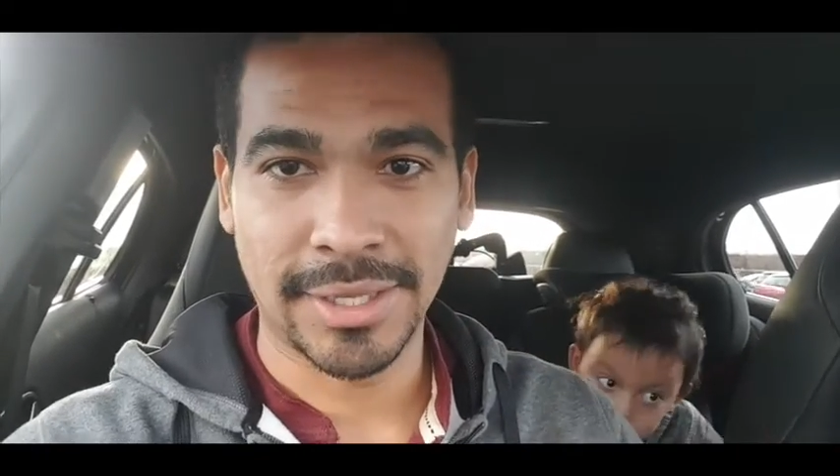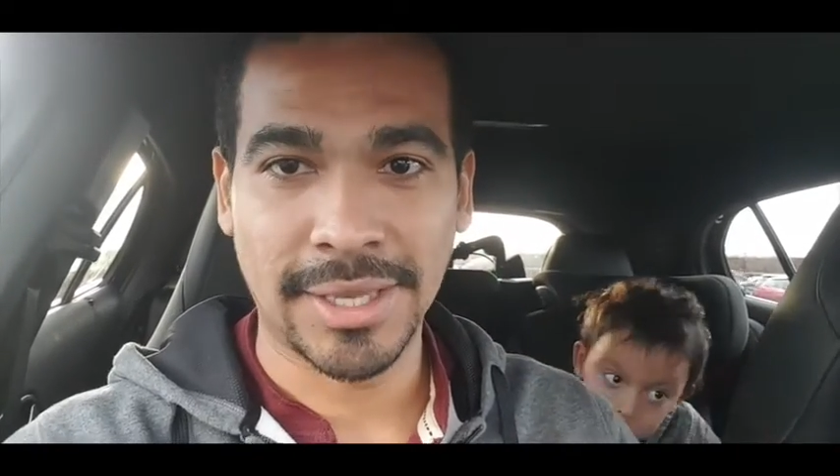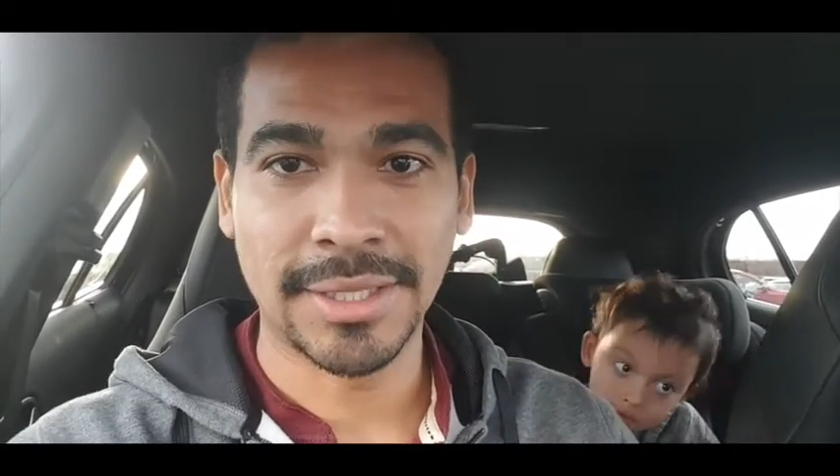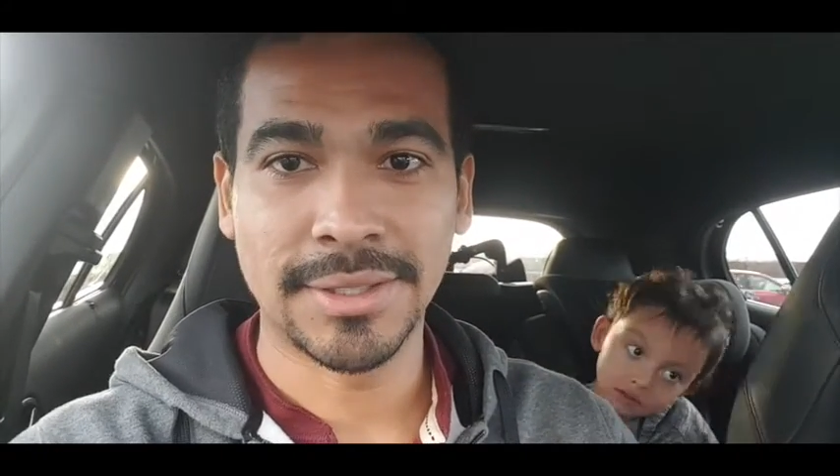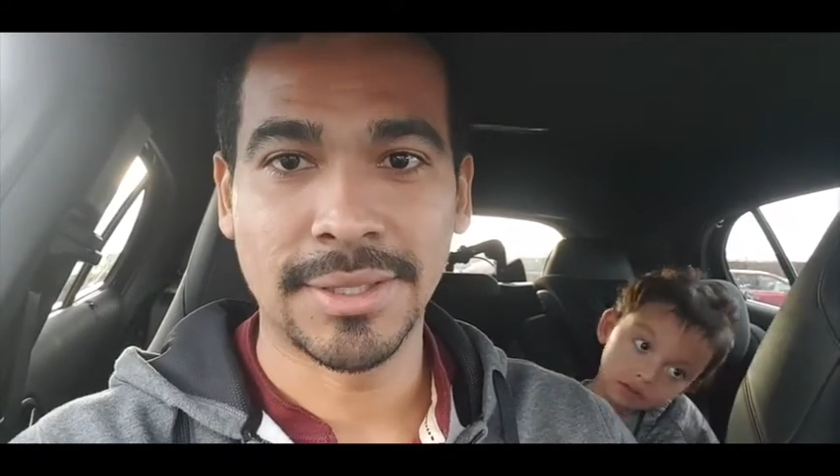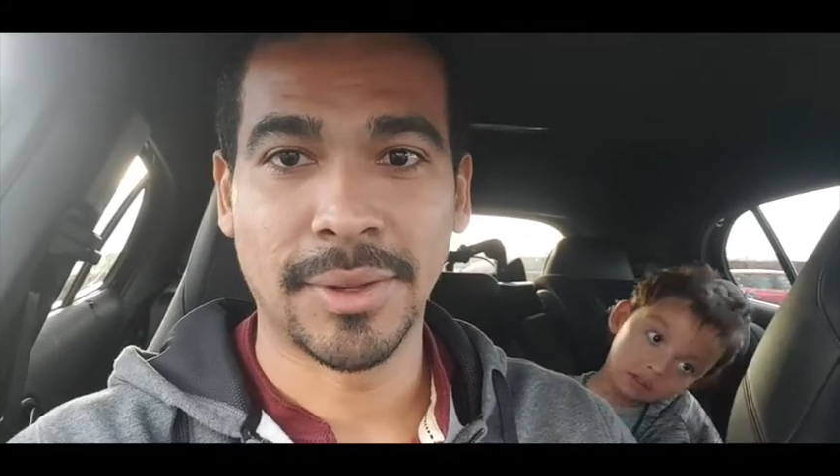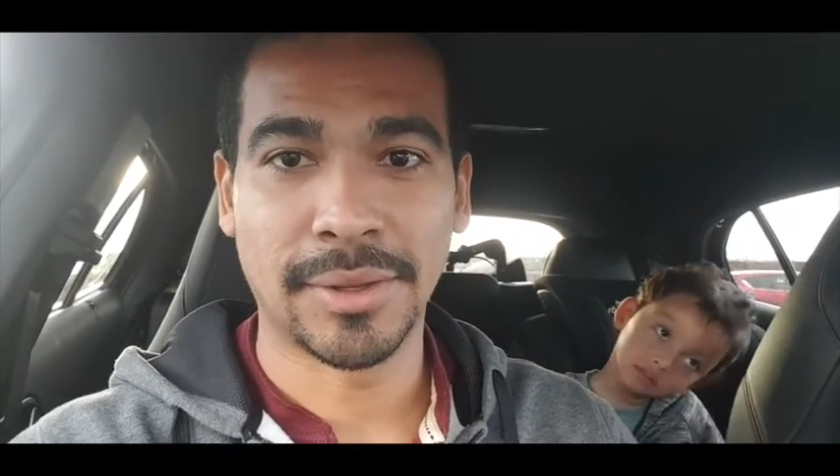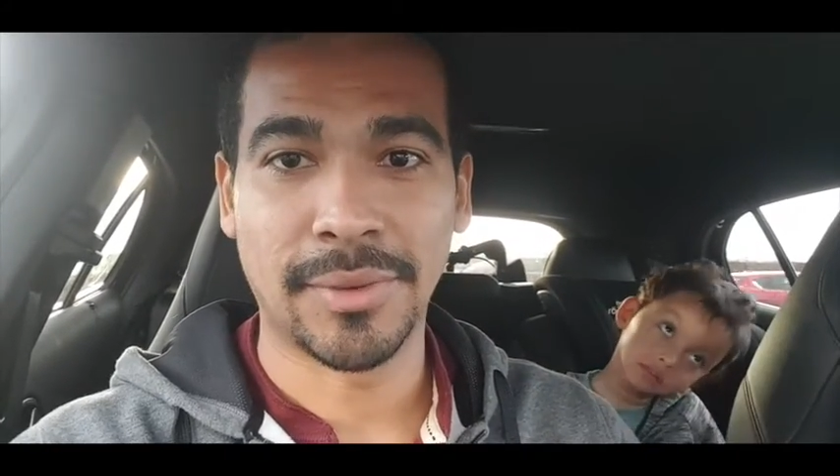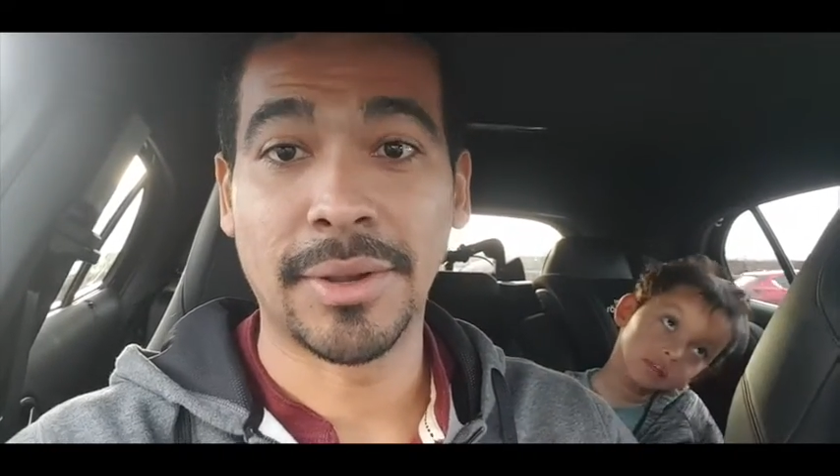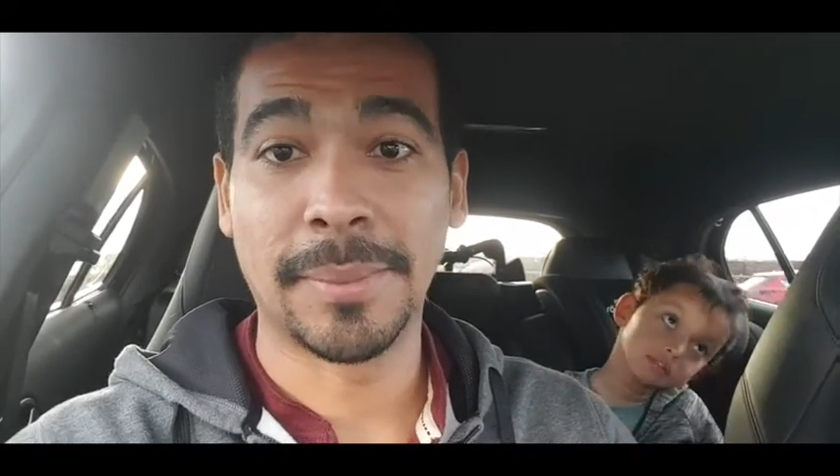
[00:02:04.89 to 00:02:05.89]
kid or a
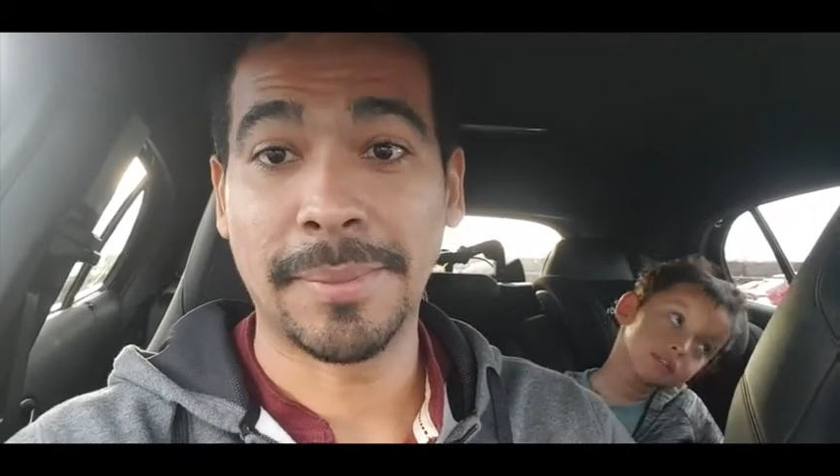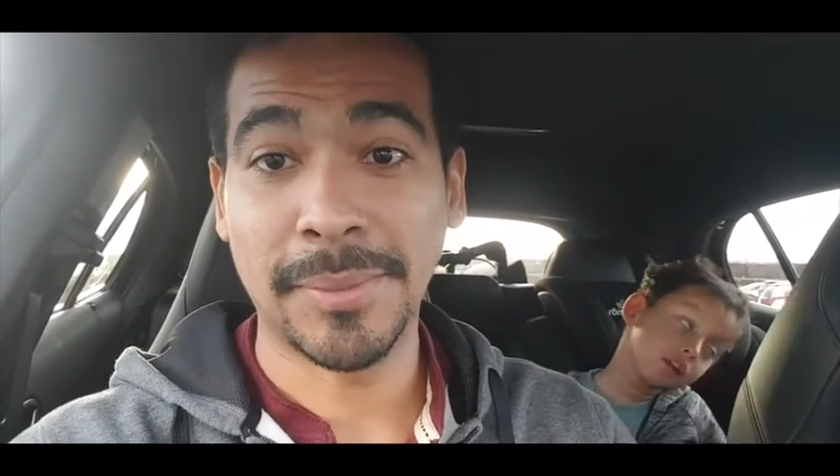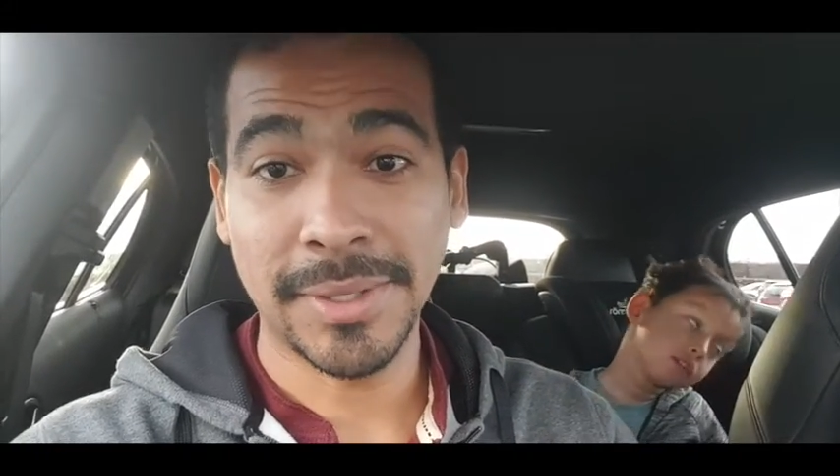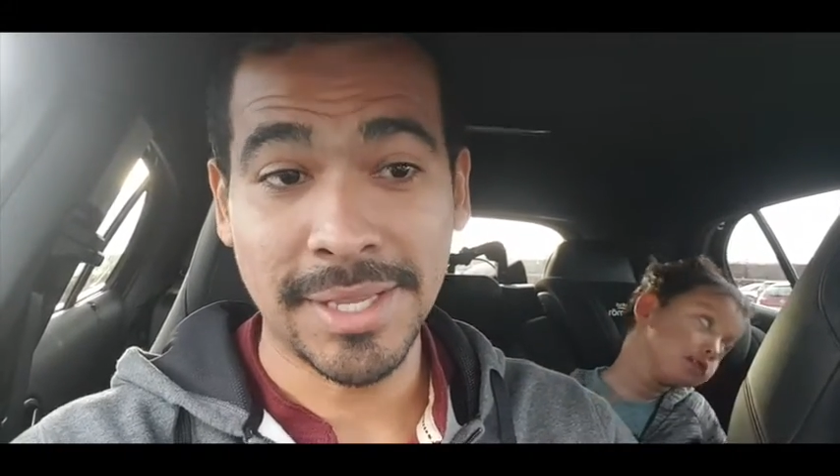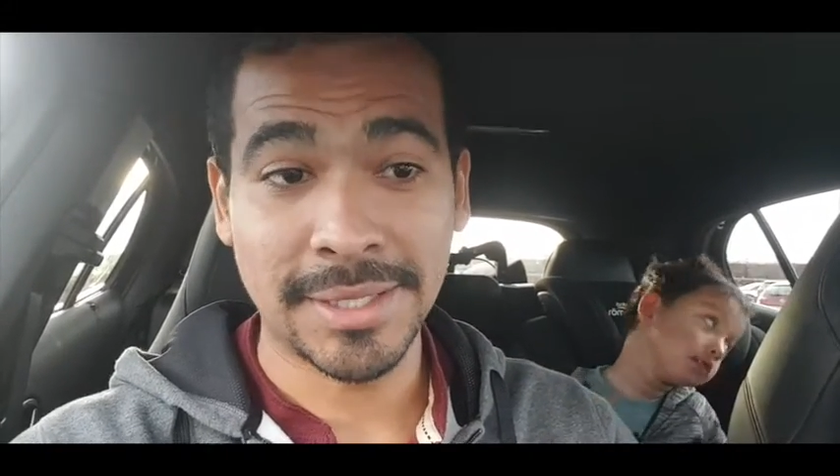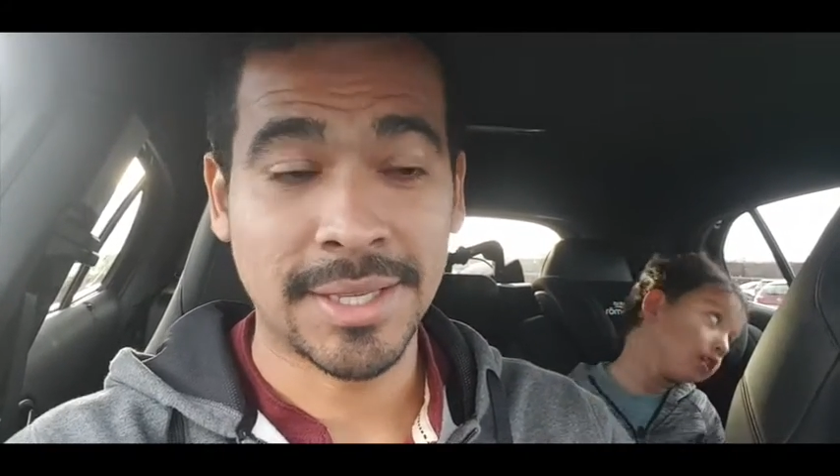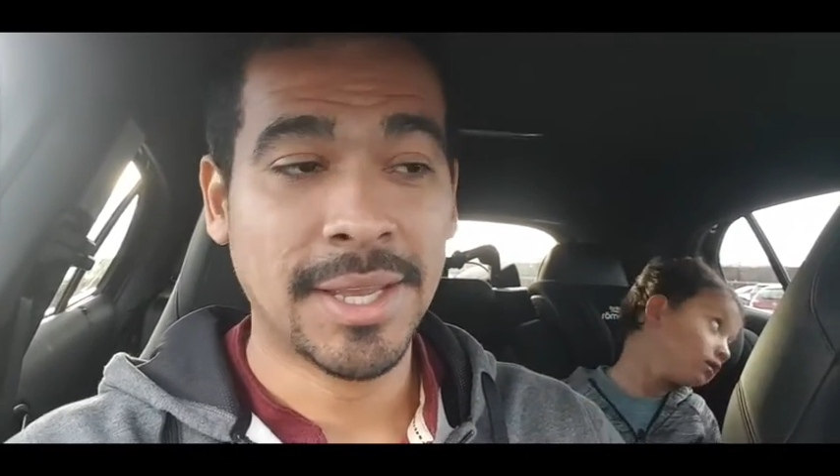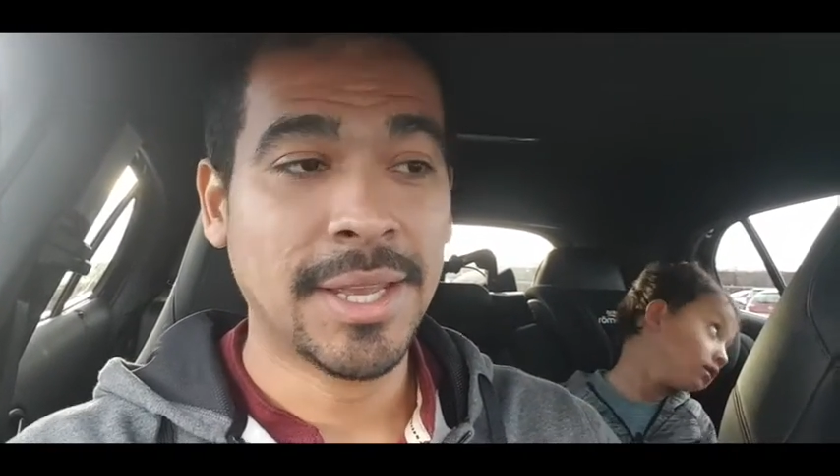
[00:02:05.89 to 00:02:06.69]
regular baby would need.